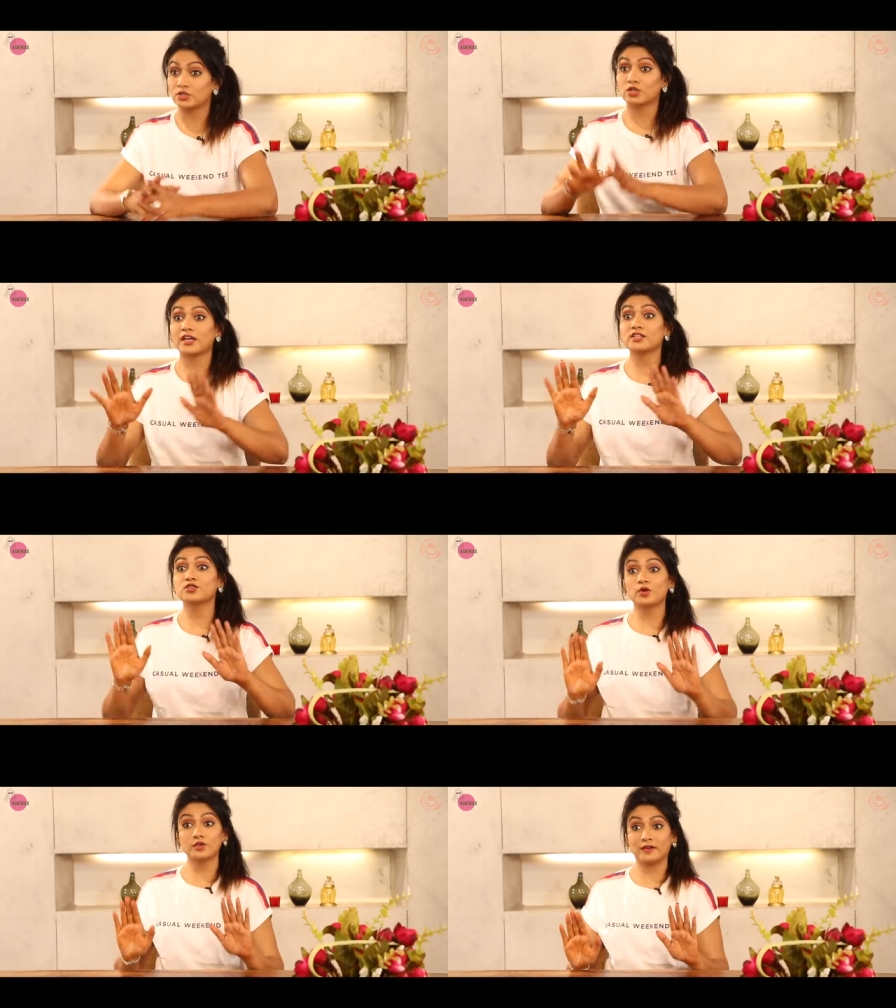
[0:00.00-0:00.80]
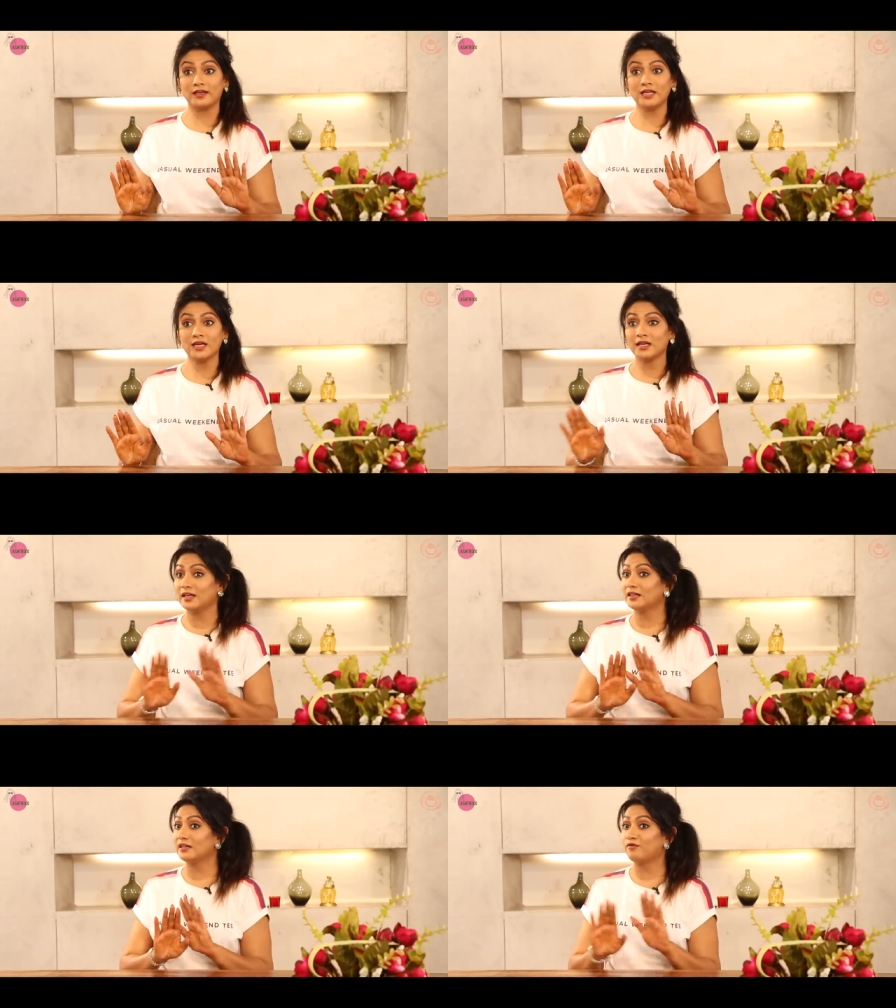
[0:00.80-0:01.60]
So guys, don't worry,
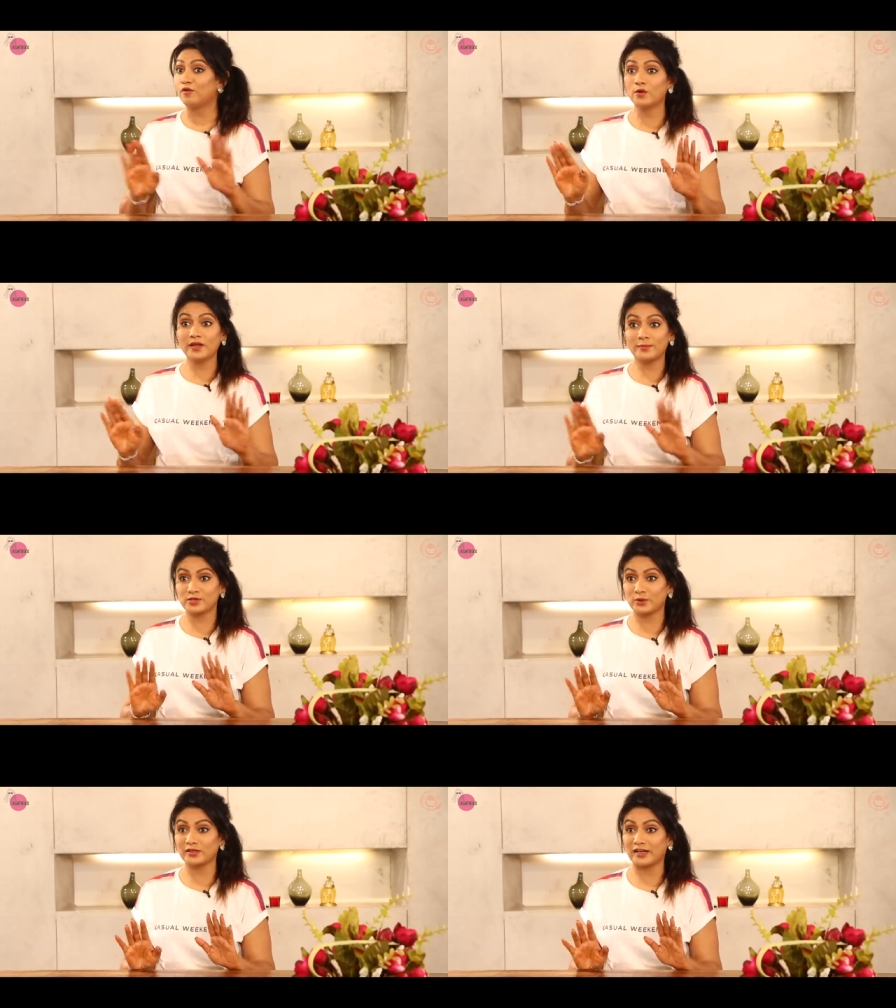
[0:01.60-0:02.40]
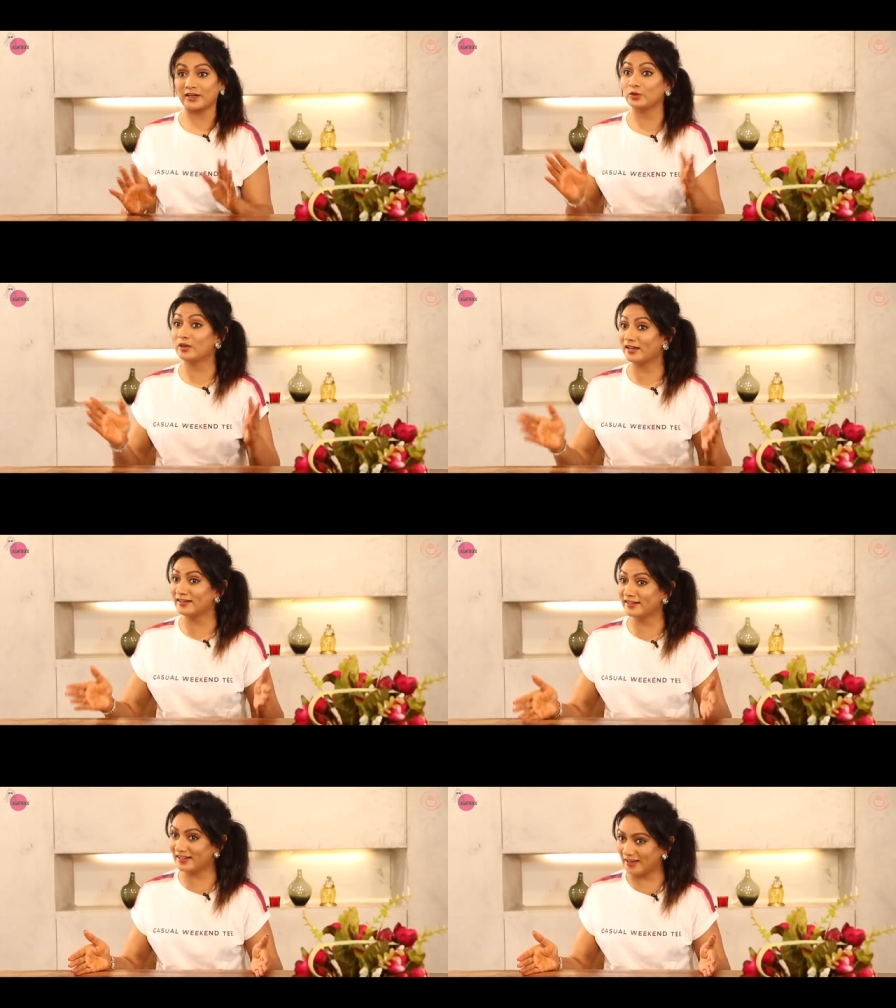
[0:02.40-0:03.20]
idi food episode kaadu,
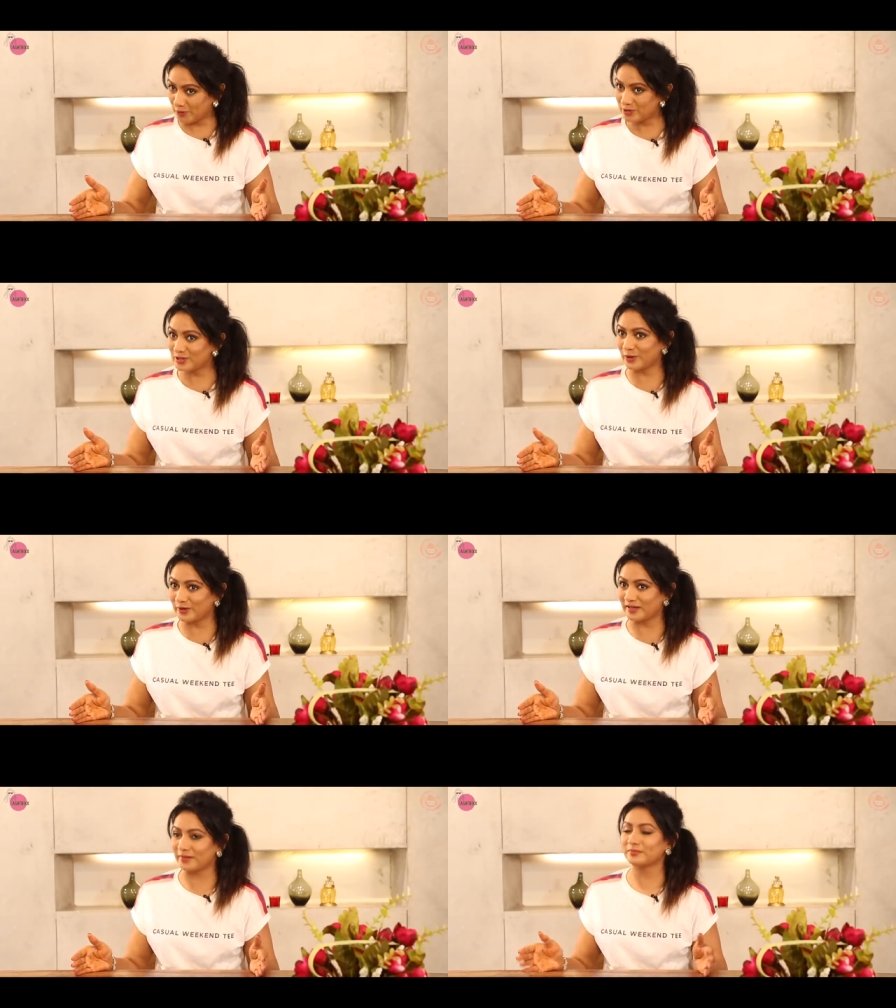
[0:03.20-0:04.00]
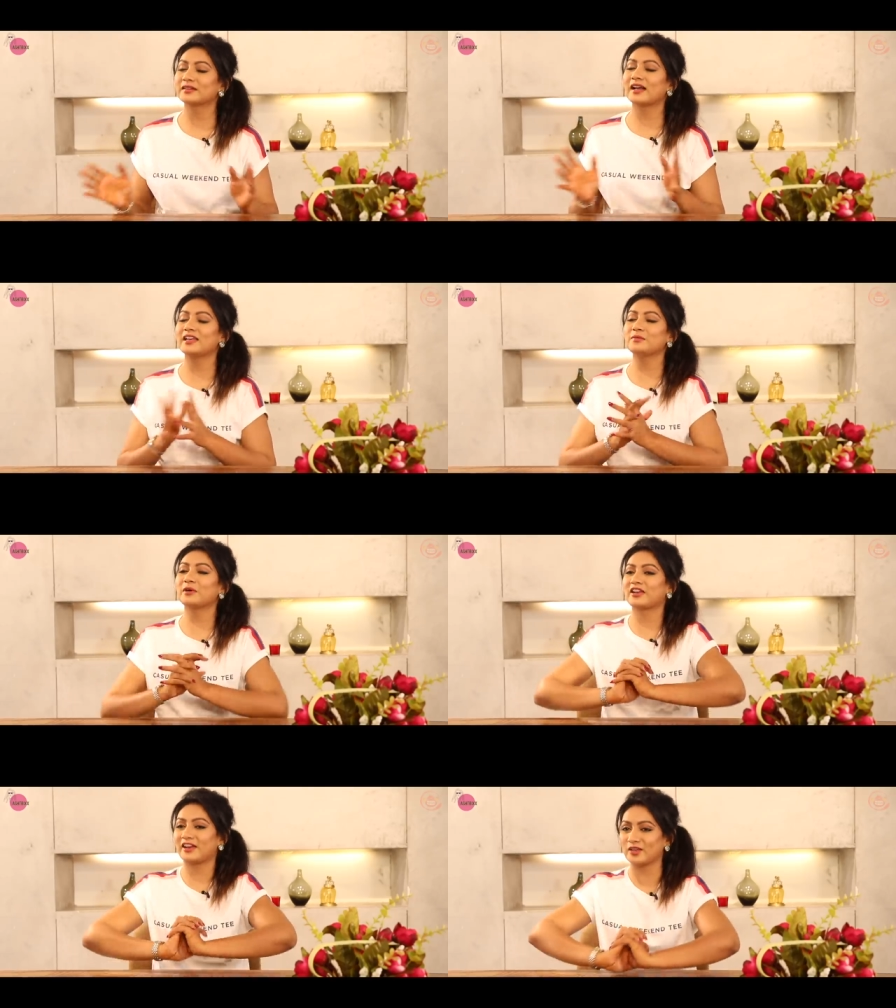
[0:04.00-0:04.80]
Culinary Lounge lo unnam kaani
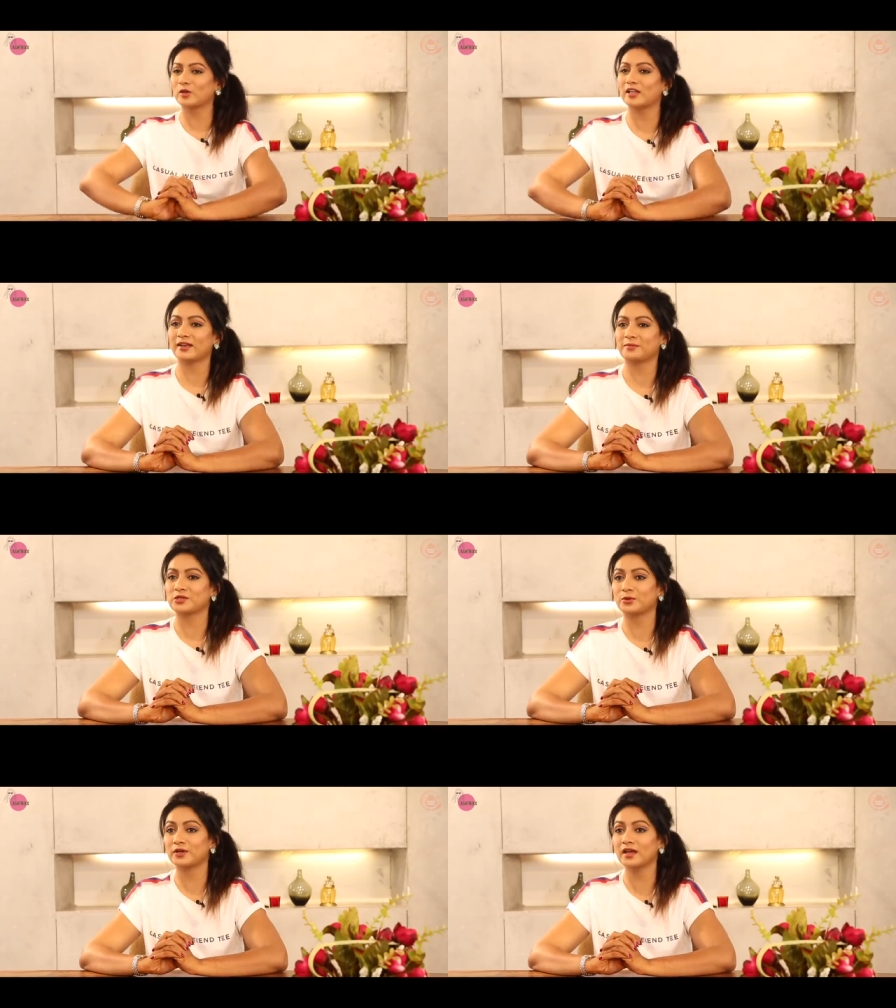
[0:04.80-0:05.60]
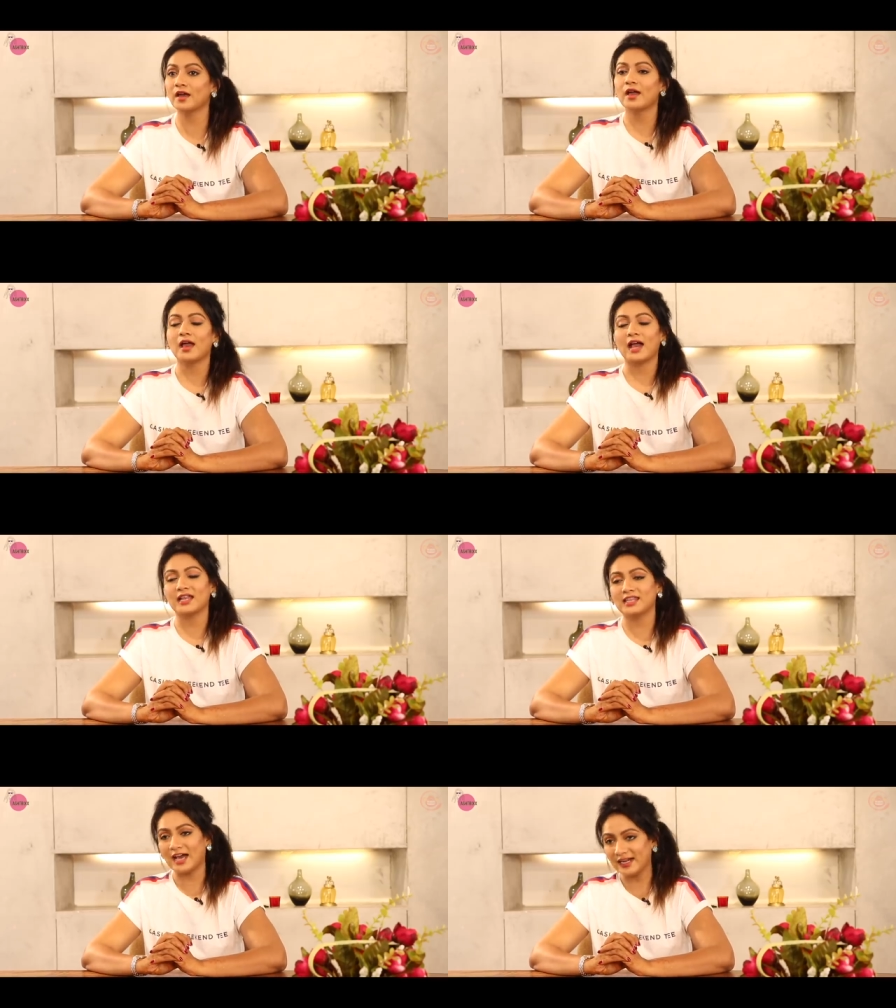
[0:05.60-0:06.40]
mana regular episode
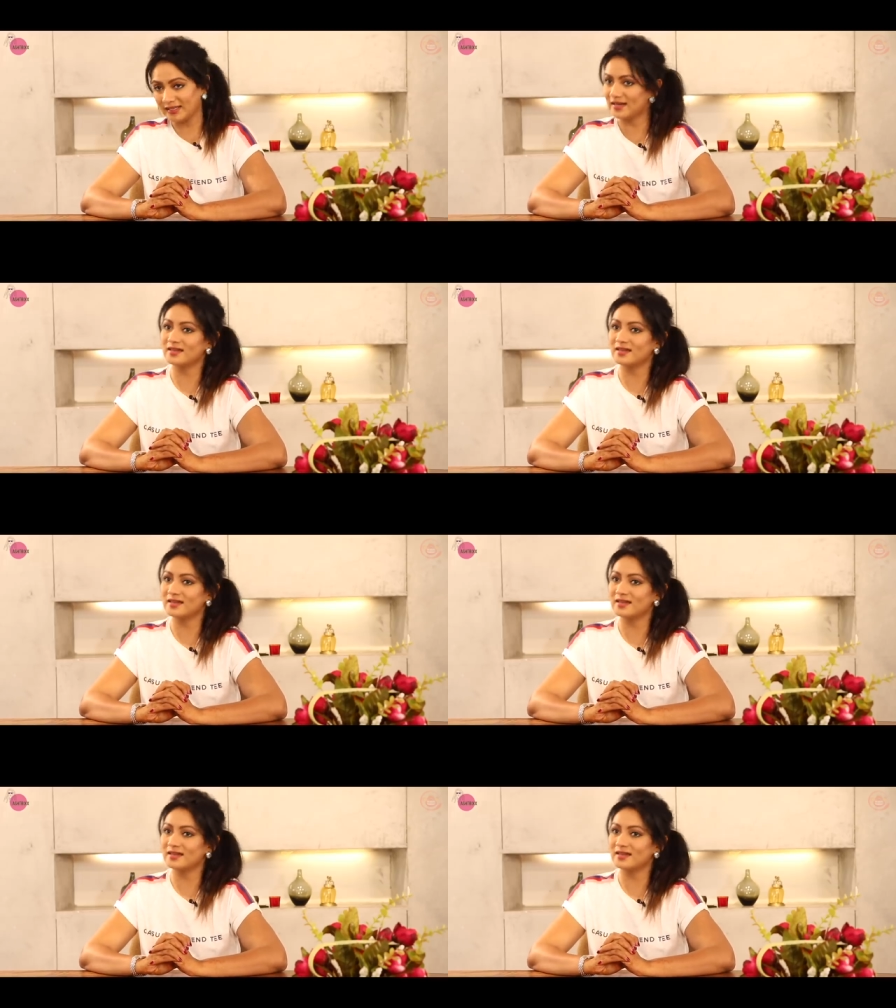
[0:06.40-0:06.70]
and that